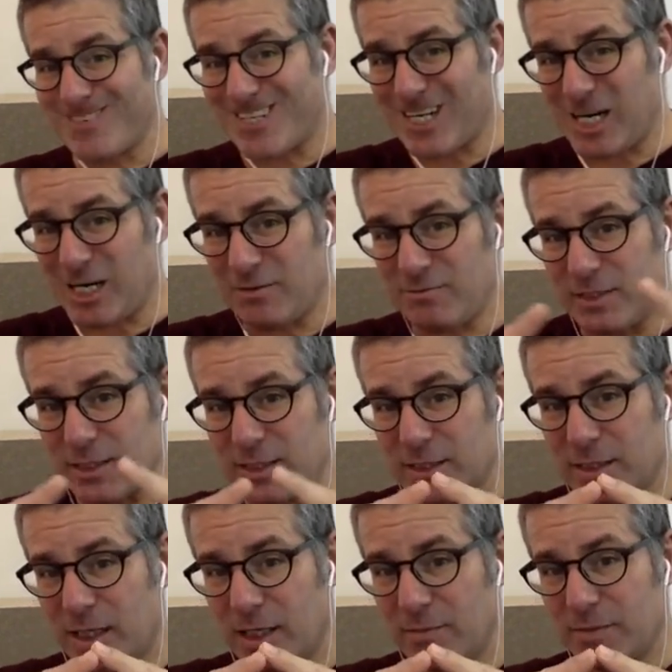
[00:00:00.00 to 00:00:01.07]

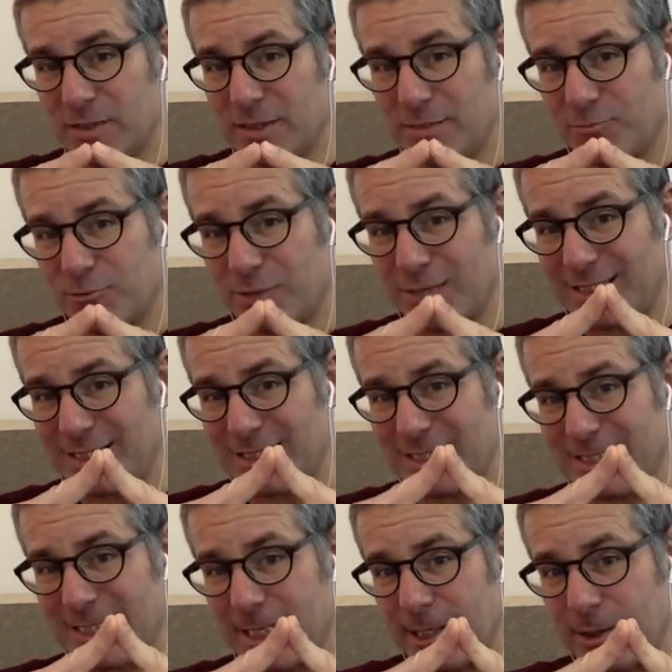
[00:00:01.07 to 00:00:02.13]
Conflict comes, that
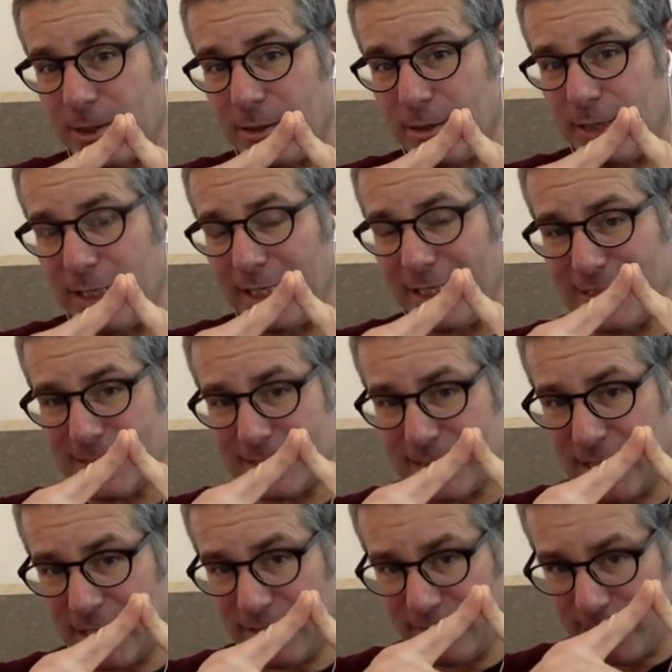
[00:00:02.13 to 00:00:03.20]
presses together.
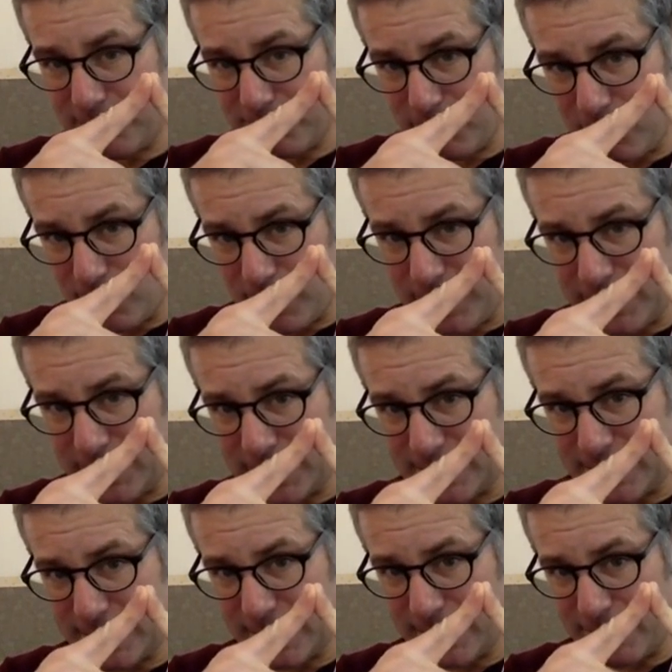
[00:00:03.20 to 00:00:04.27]
Inside of that point
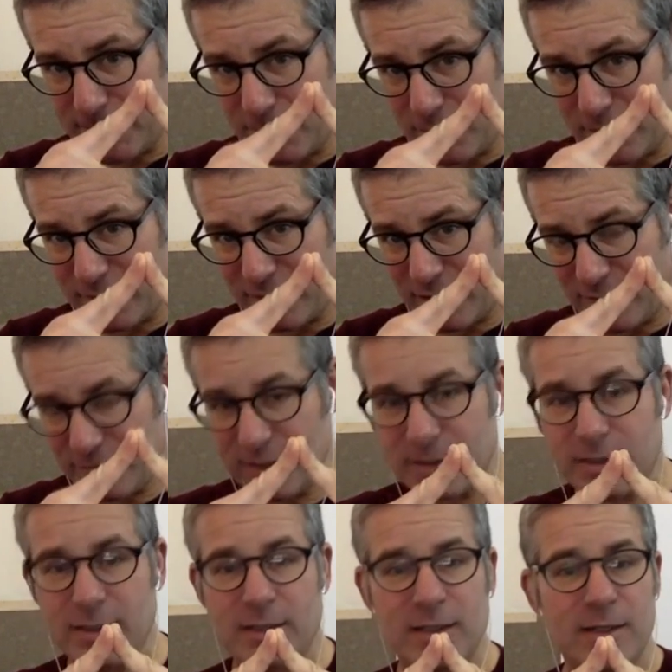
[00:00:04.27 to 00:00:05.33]
of
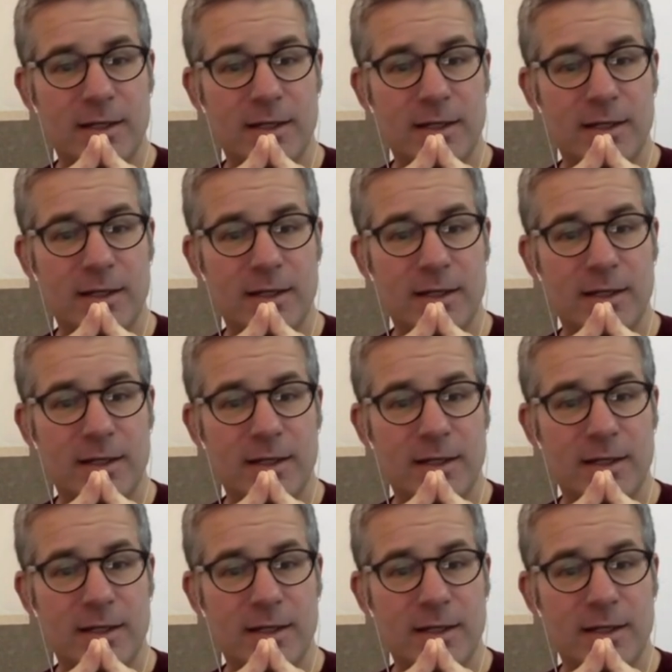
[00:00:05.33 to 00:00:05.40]
conflict,